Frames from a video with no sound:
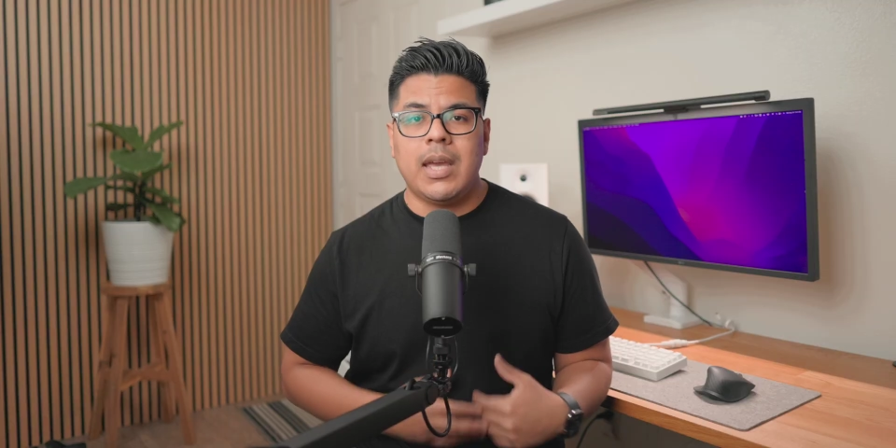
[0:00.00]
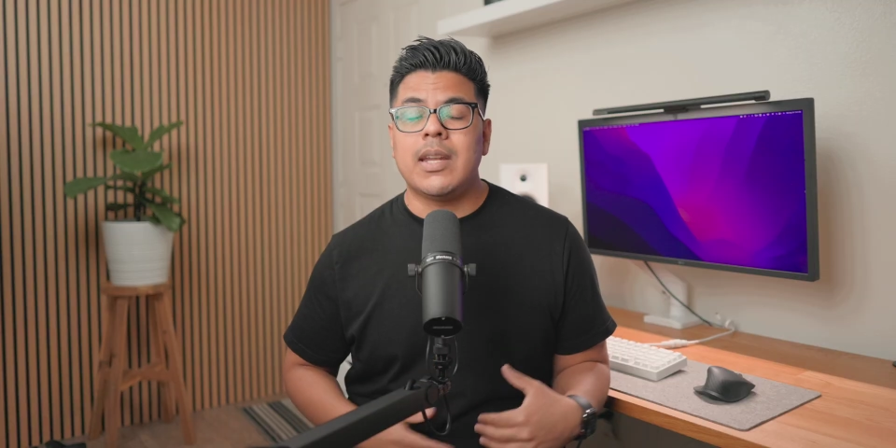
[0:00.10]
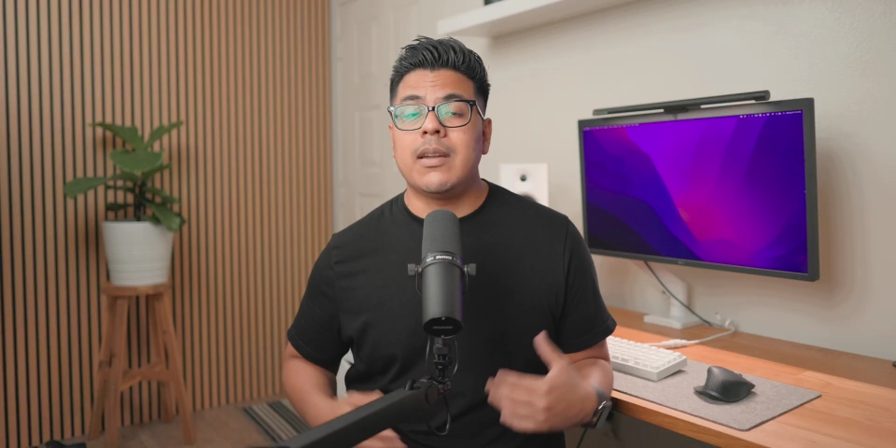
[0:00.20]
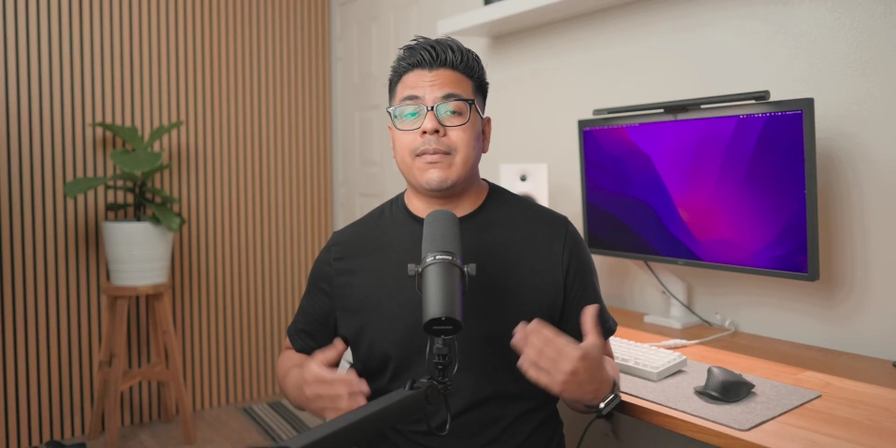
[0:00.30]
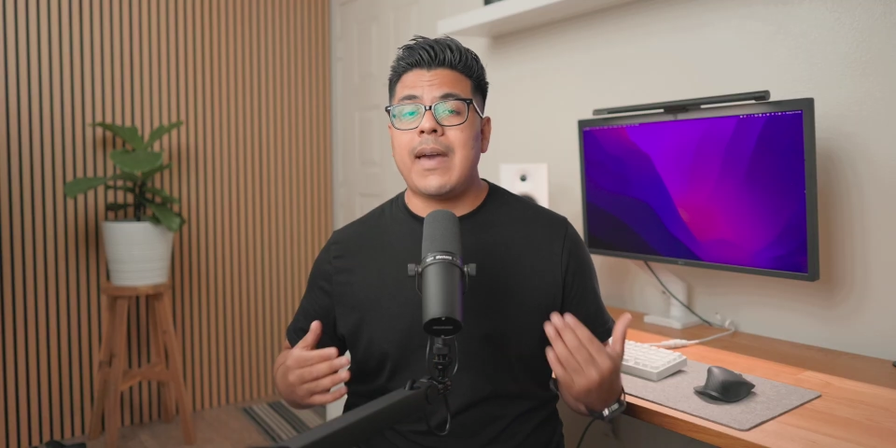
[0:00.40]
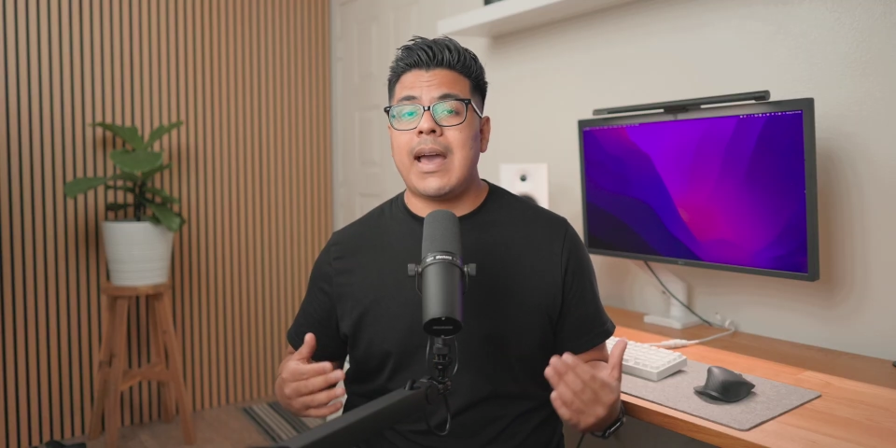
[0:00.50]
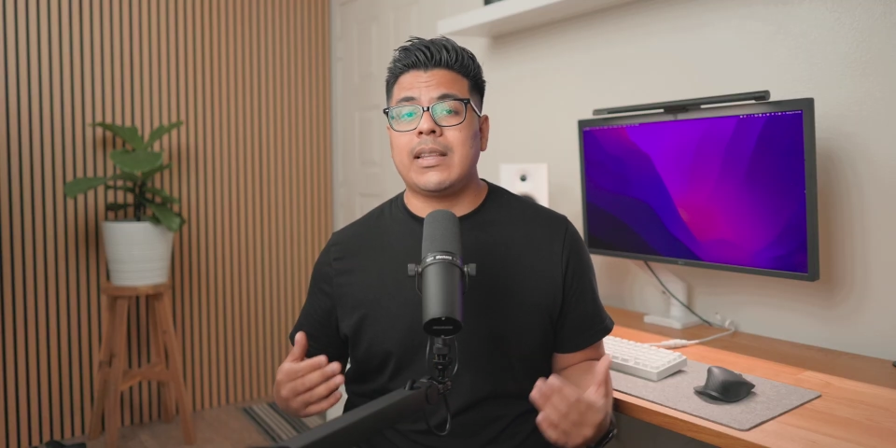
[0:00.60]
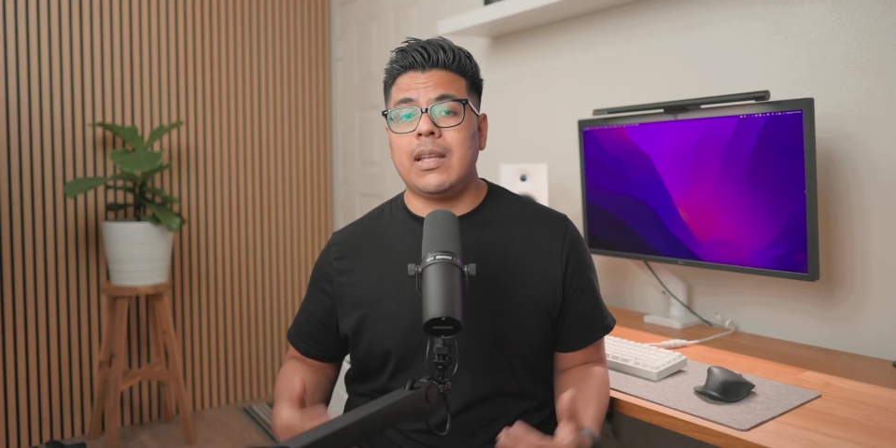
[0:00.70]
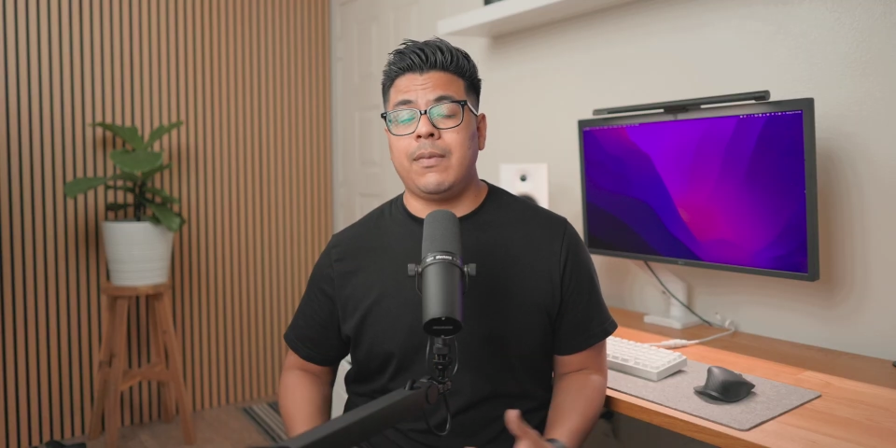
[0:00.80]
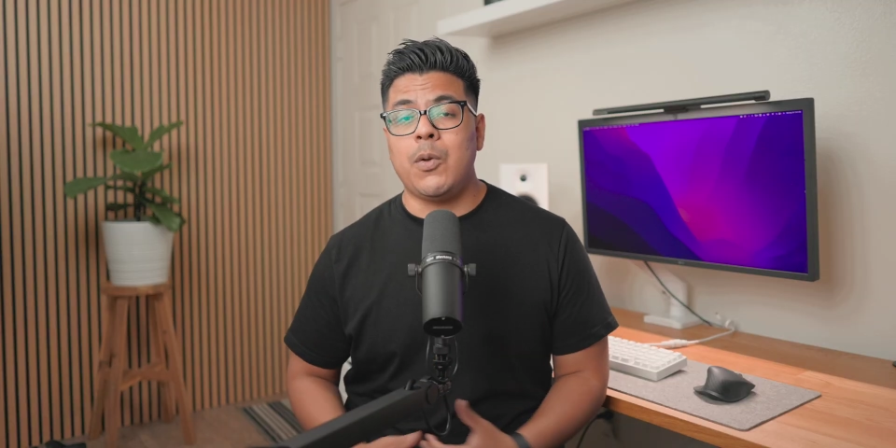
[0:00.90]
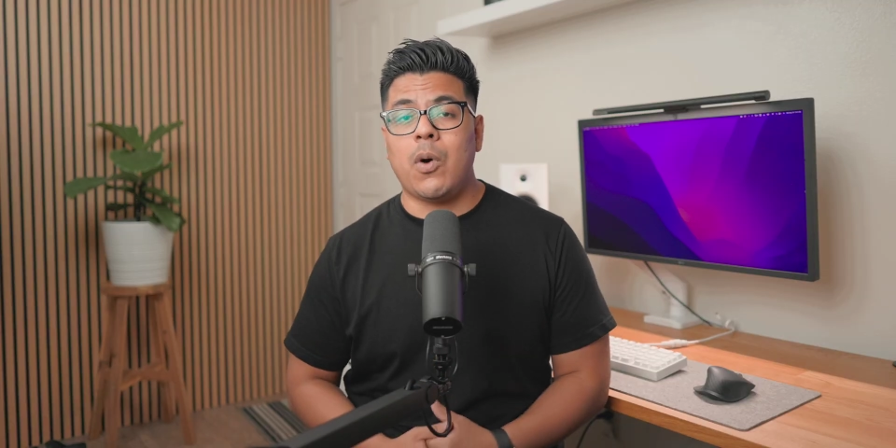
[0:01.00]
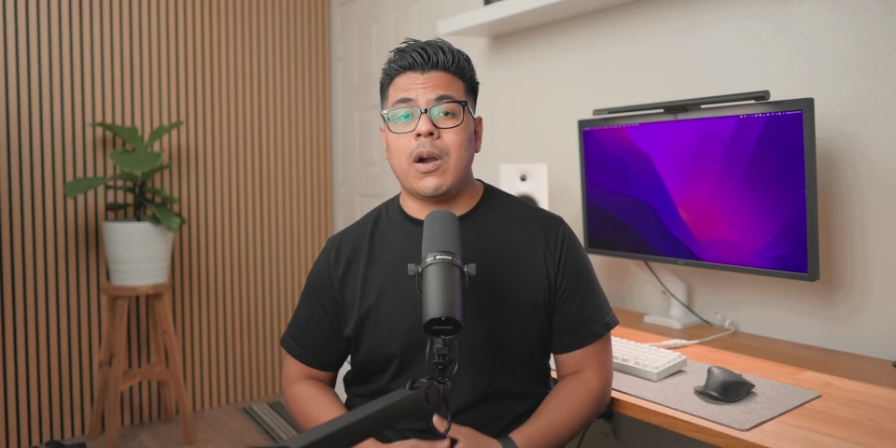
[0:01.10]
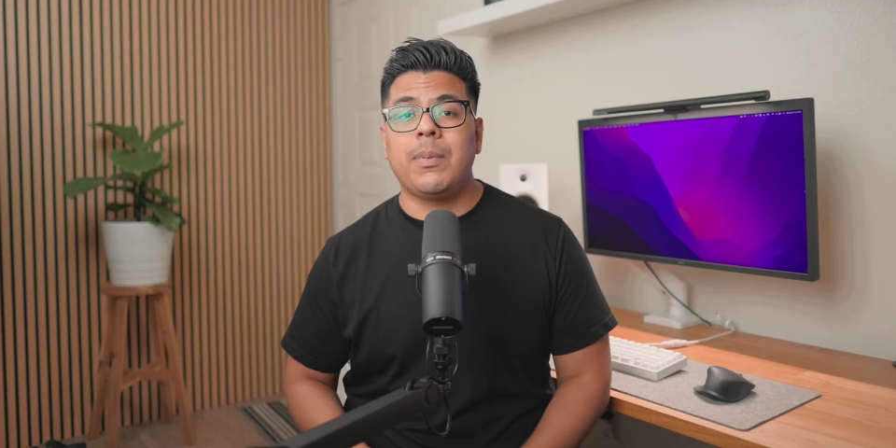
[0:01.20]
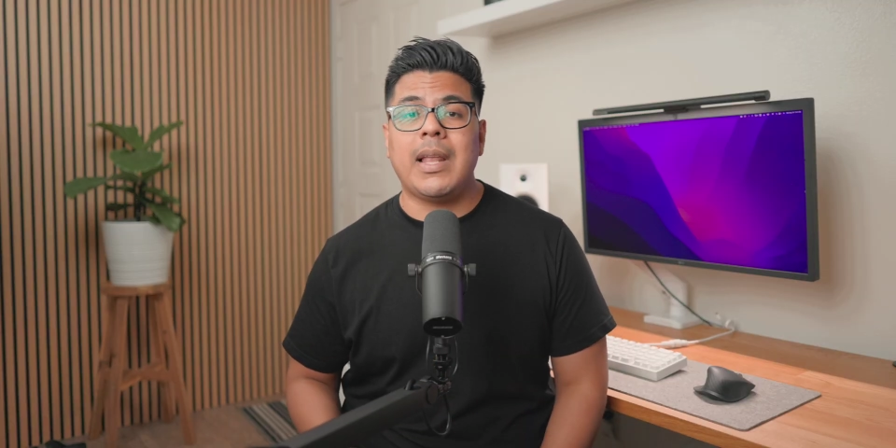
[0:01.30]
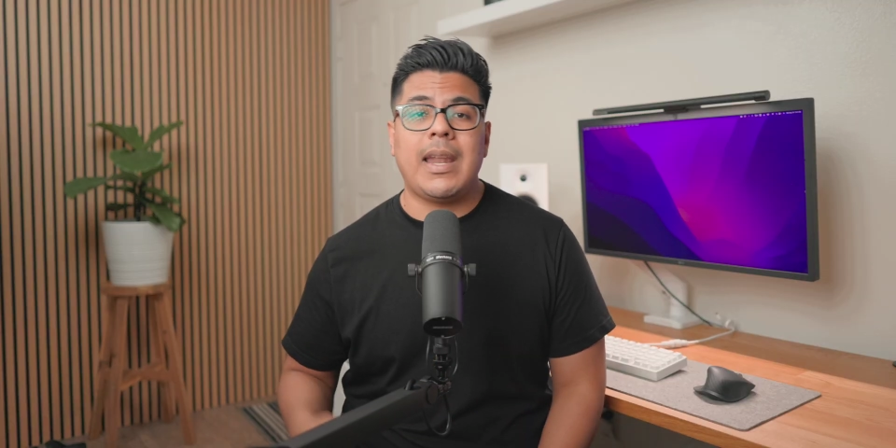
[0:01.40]
And in fact, if you
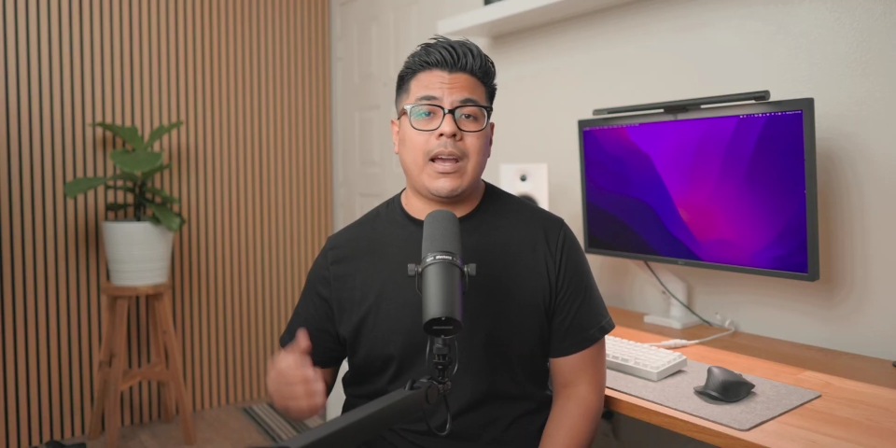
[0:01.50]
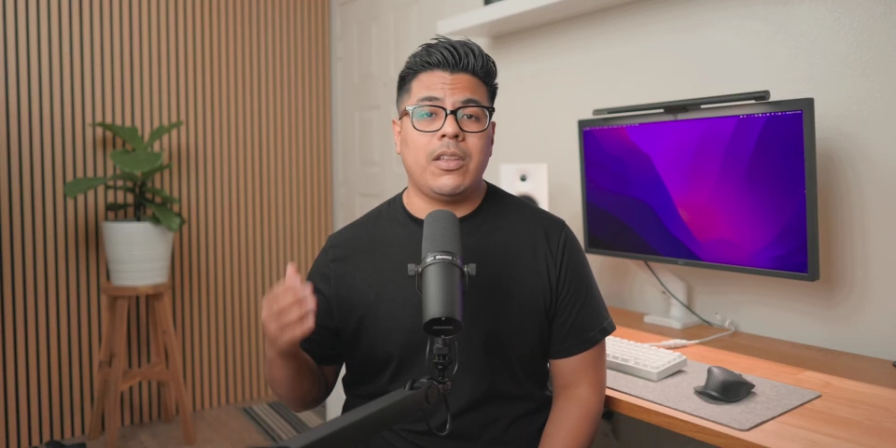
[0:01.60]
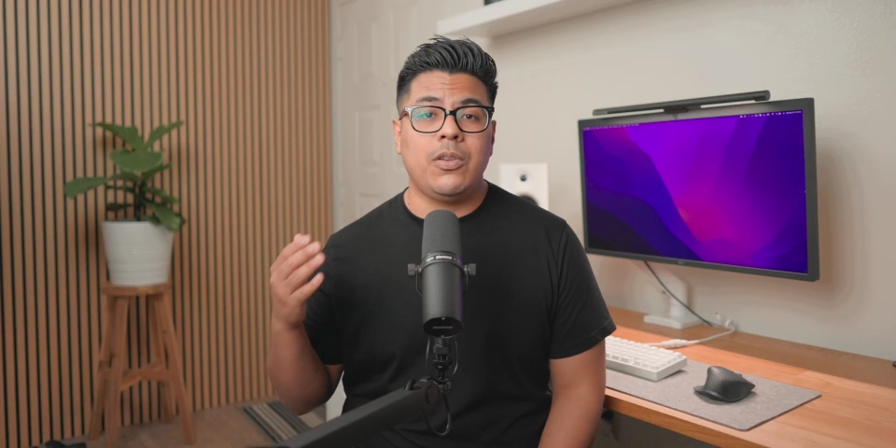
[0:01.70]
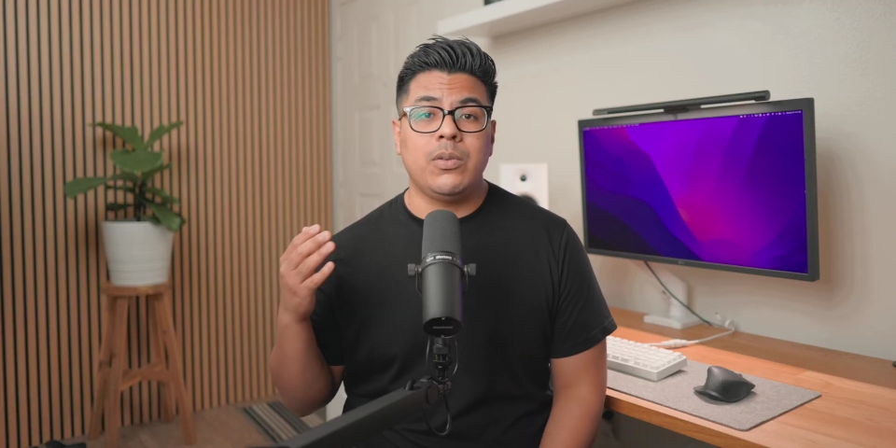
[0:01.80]
are planning on